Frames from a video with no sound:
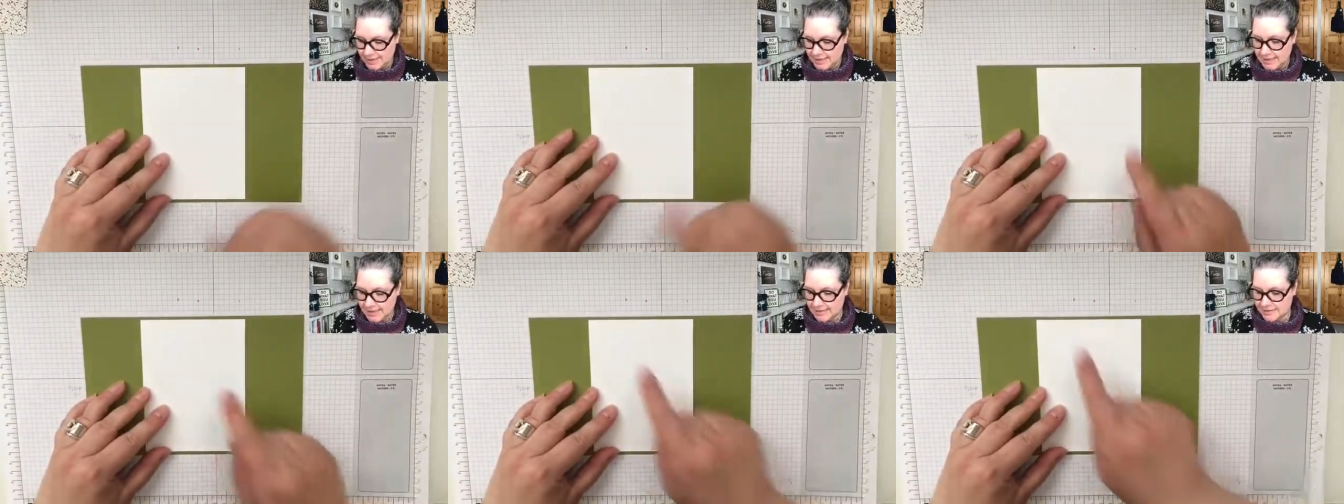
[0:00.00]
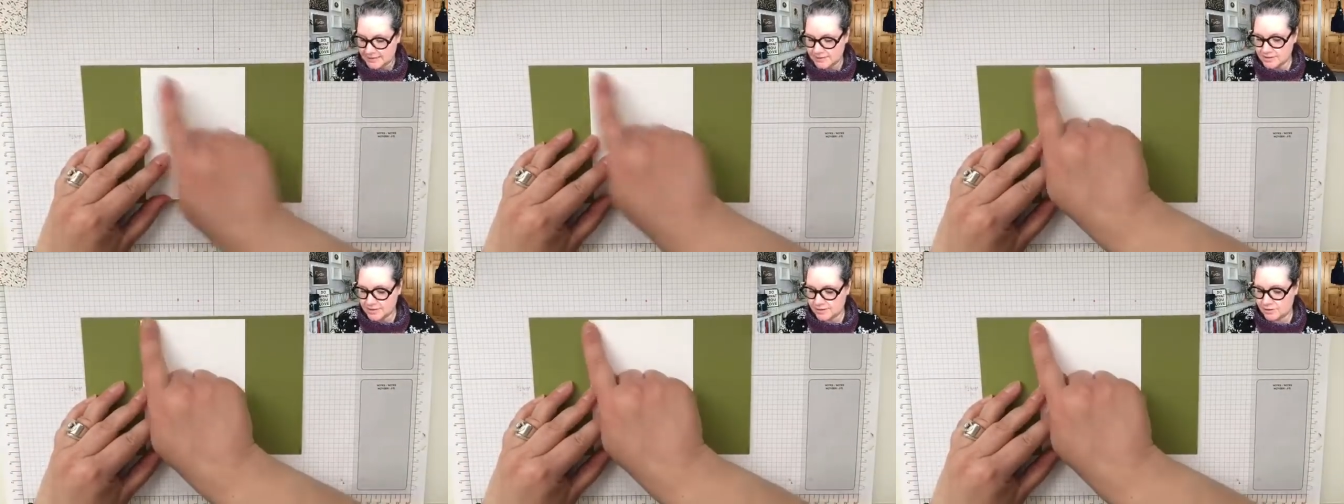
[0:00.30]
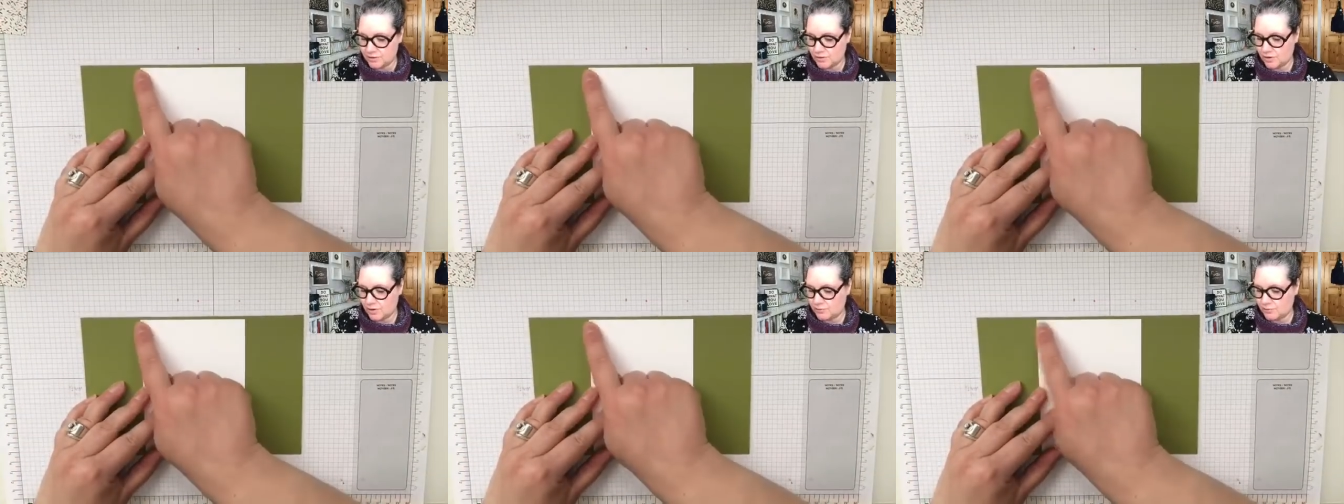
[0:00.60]
It is the
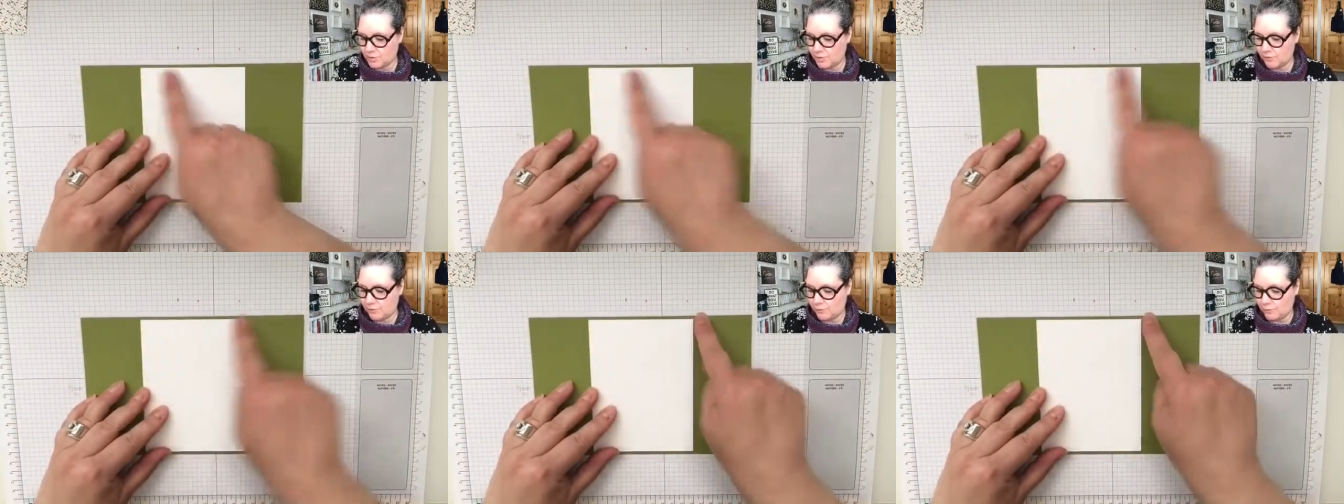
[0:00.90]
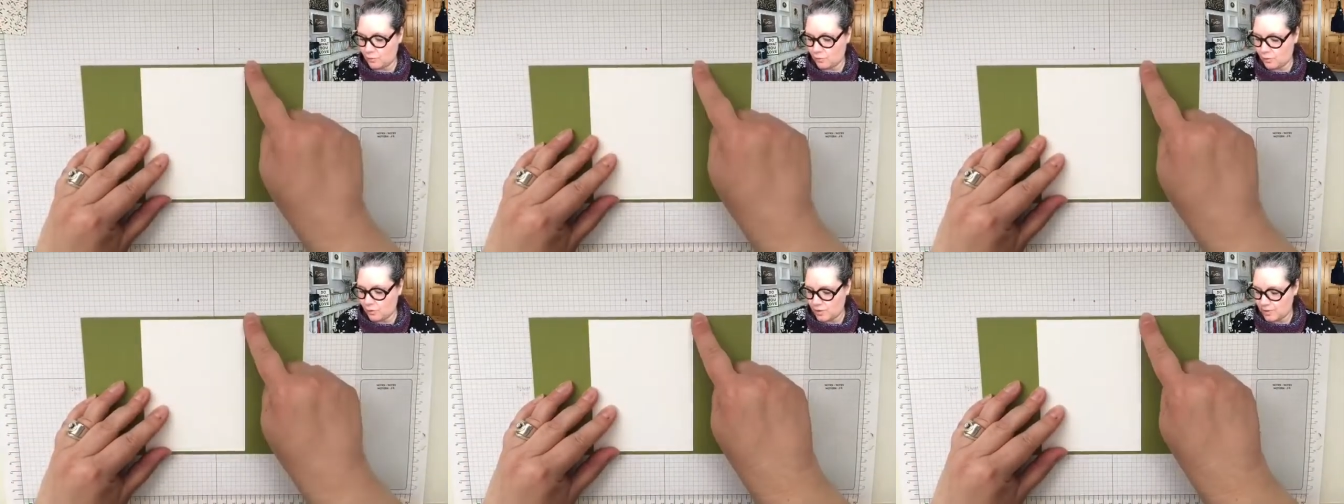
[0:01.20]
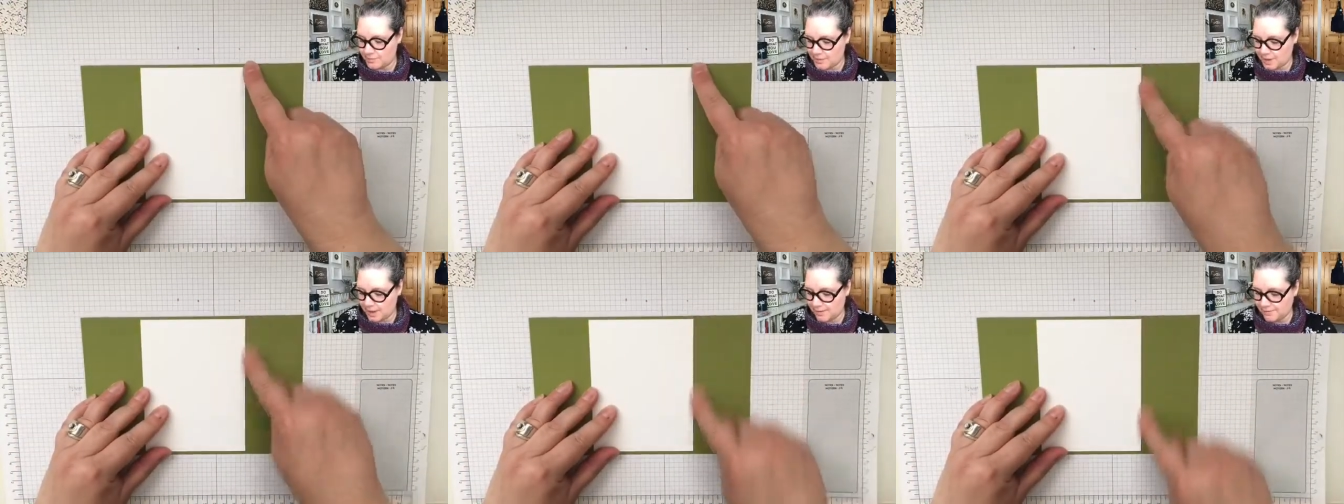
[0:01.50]
normal
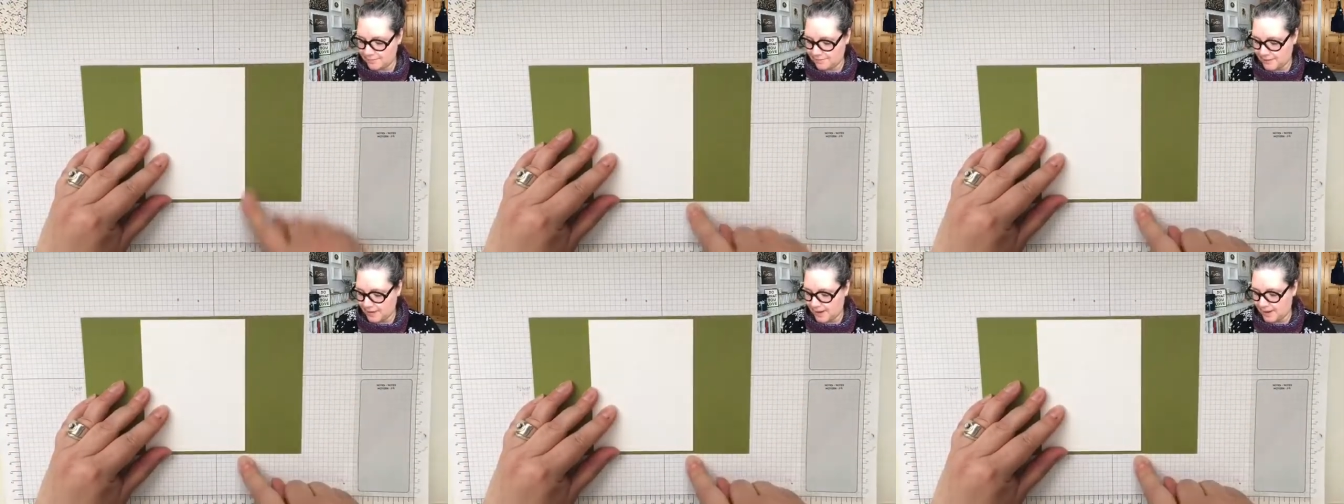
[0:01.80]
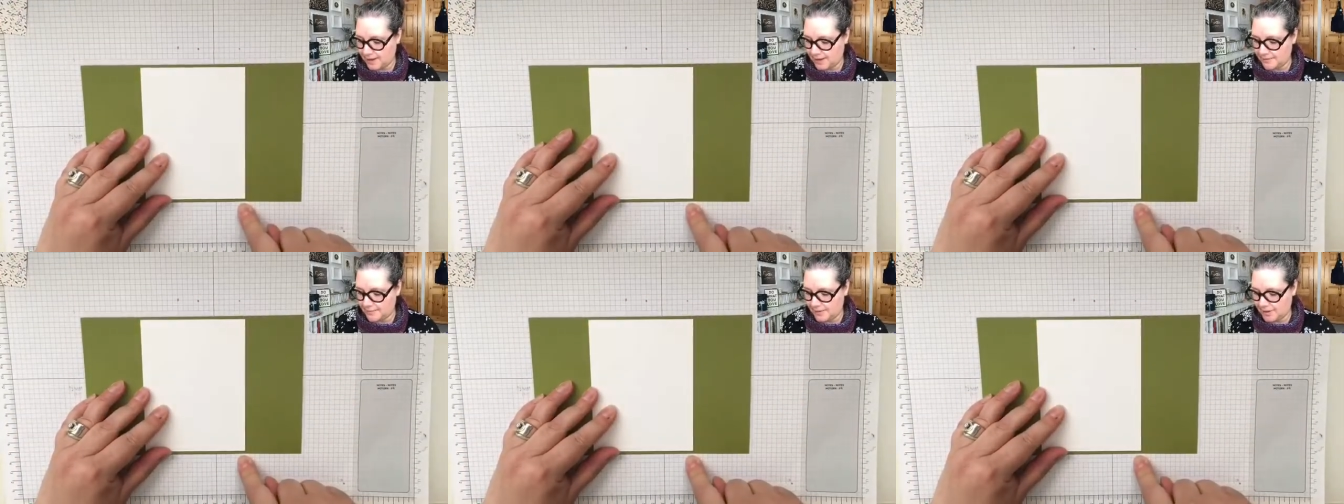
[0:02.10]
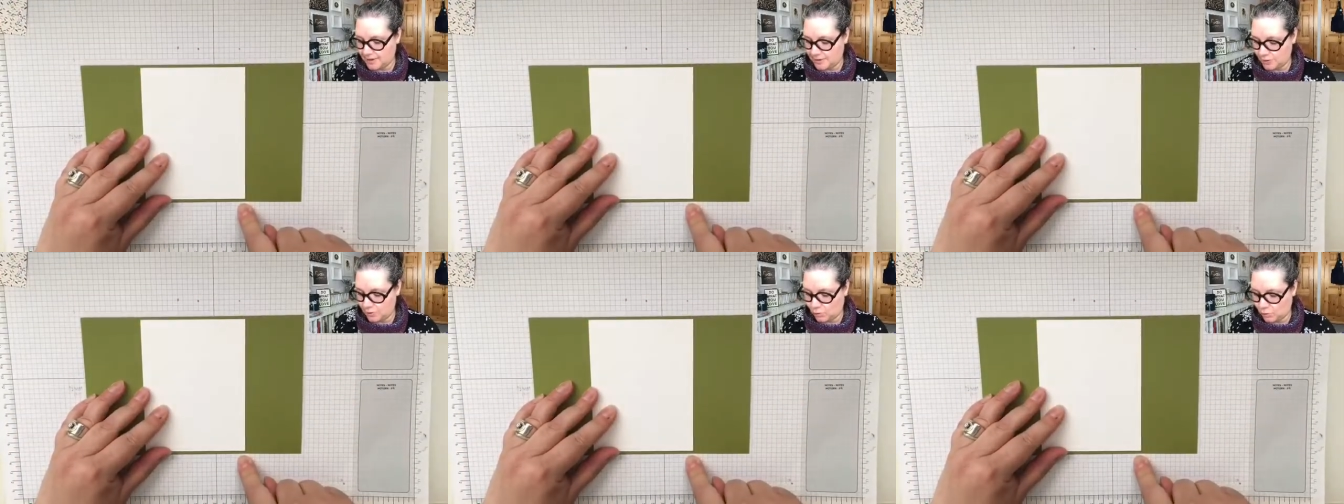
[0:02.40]
four by five
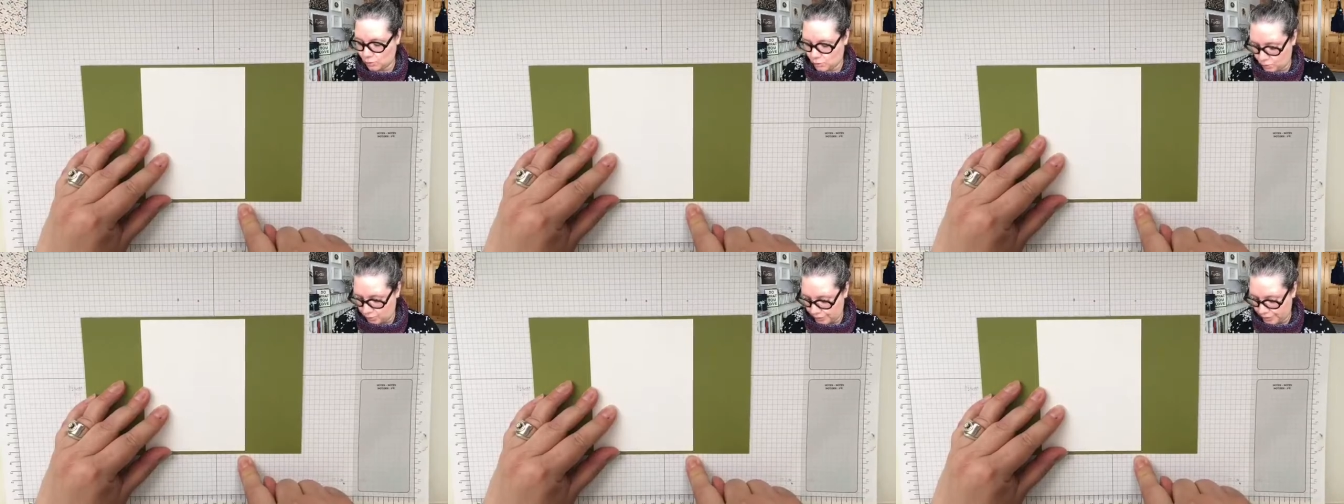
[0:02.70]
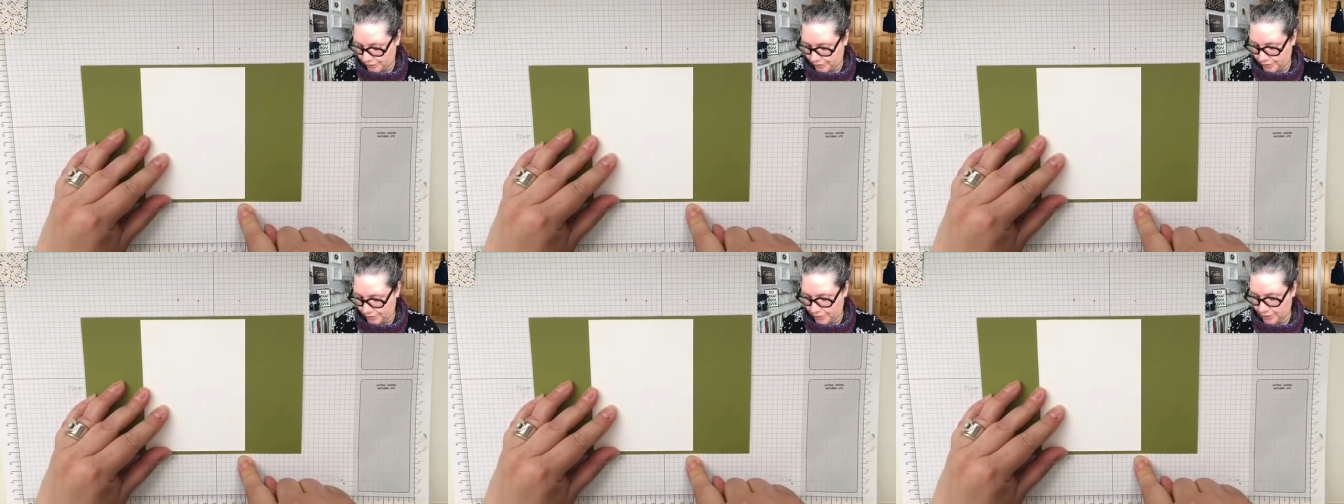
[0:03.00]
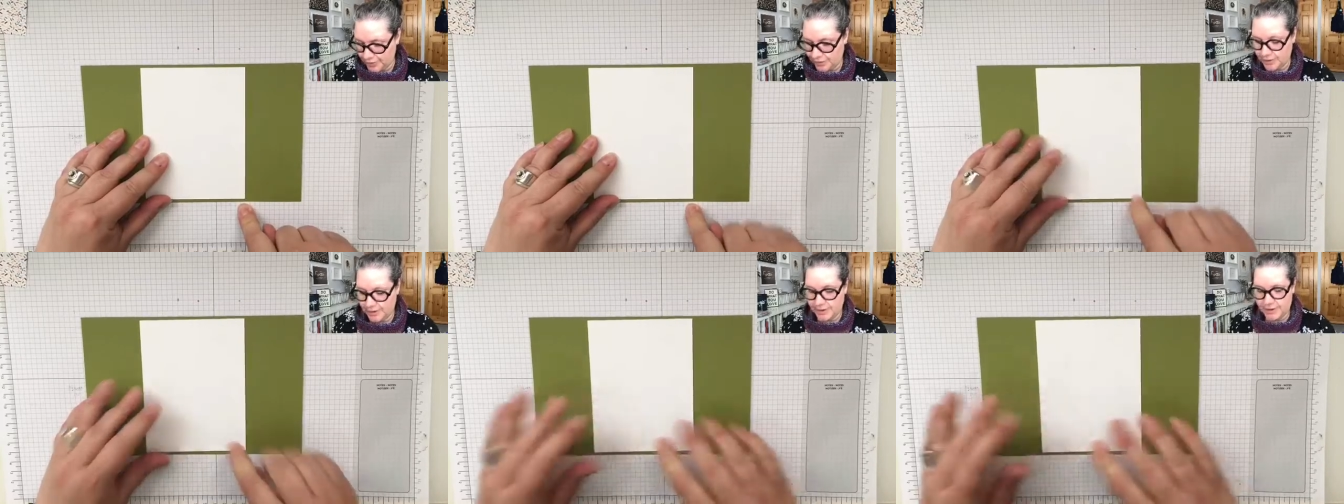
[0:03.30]
and a quarter.